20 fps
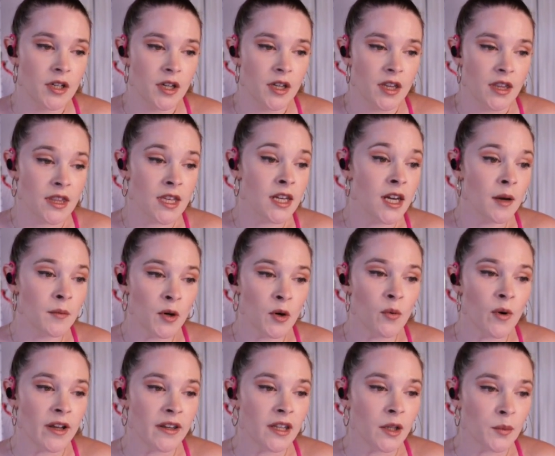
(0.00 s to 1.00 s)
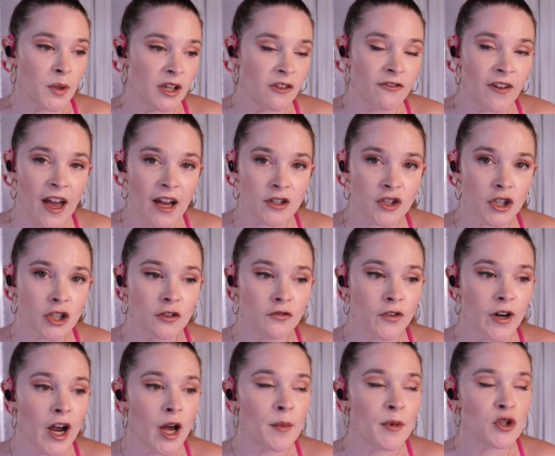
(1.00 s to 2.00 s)
the number one limiting factor for
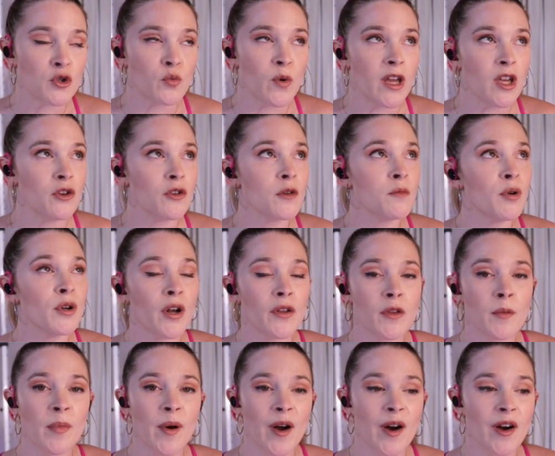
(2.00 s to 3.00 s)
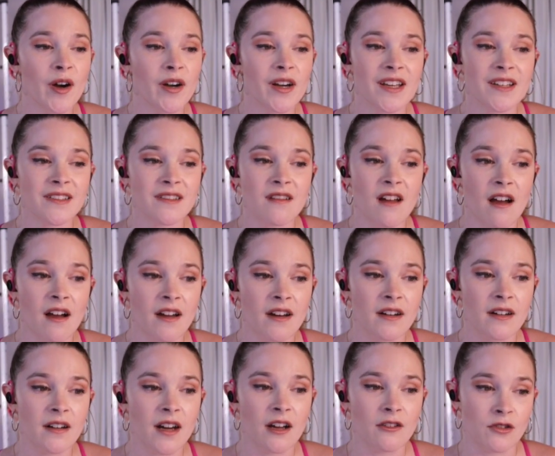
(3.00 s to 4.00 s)
how much weight you can put on the bar is not
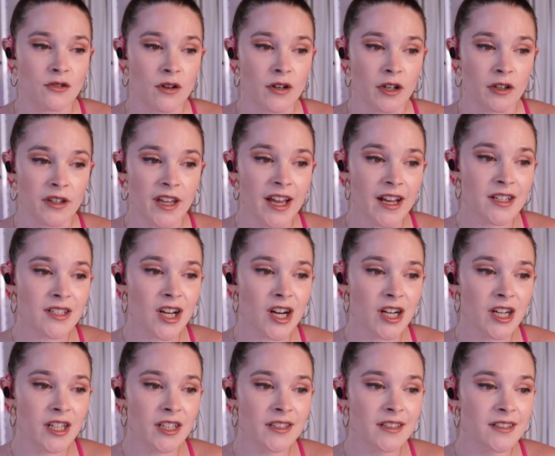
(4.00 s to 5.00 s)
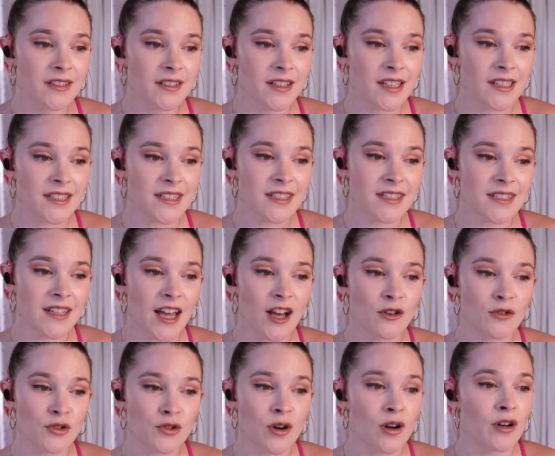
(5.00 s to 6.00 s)
how strong your legs are, it's how
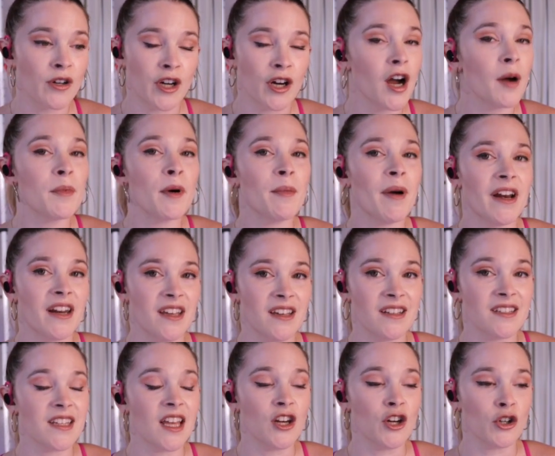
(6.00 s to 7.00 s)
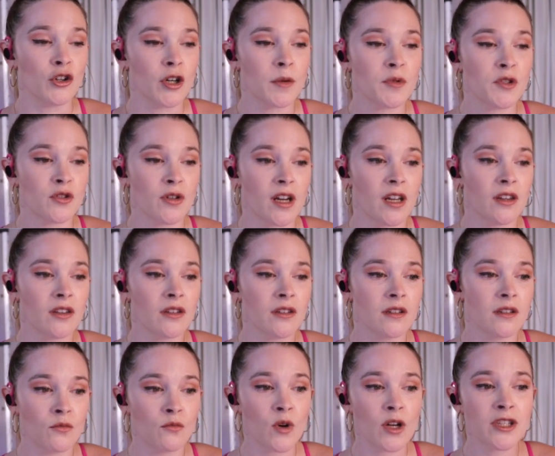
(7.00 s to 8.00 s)
strong your upper body is and your grip strength.
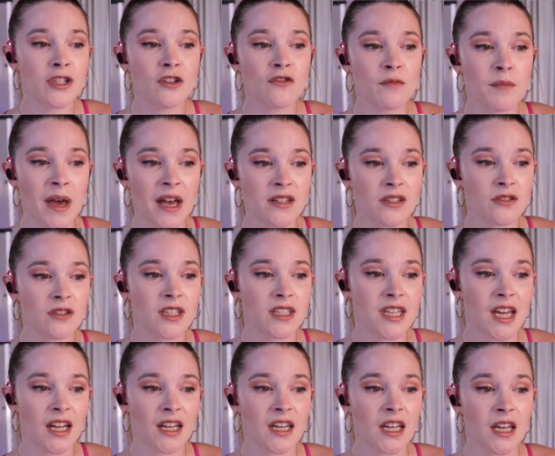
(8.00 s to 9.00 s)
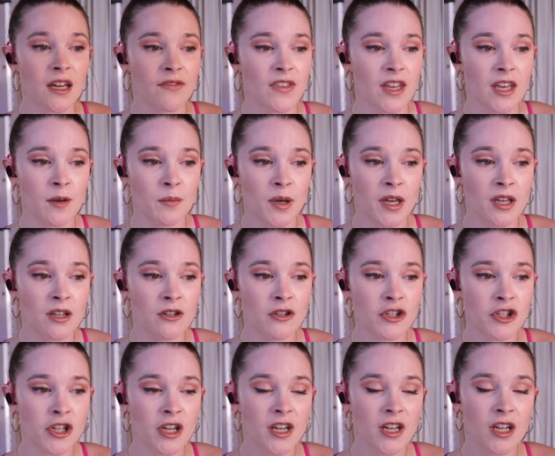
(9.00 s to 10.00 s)
Once you've mastered the technique of the hip
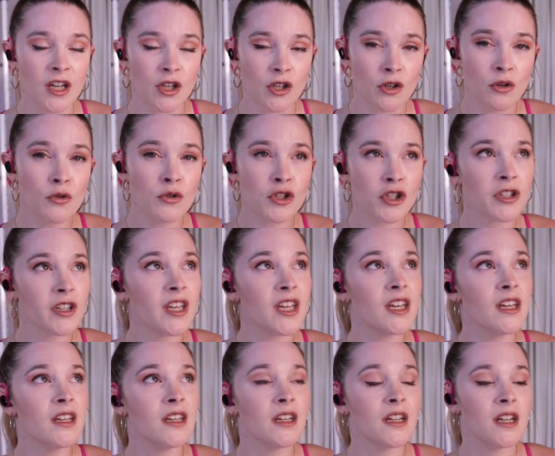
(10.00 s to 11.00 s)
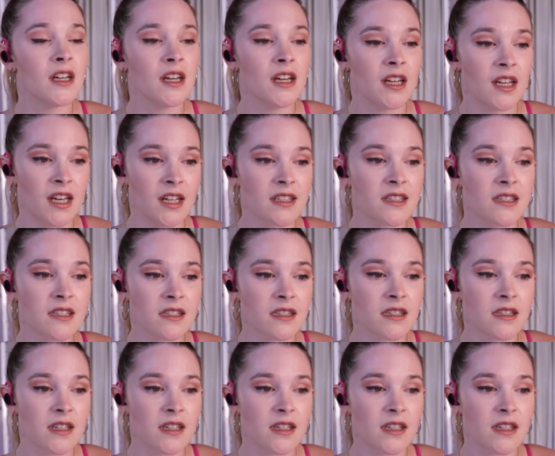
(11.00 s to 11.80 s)
hinge, usually it's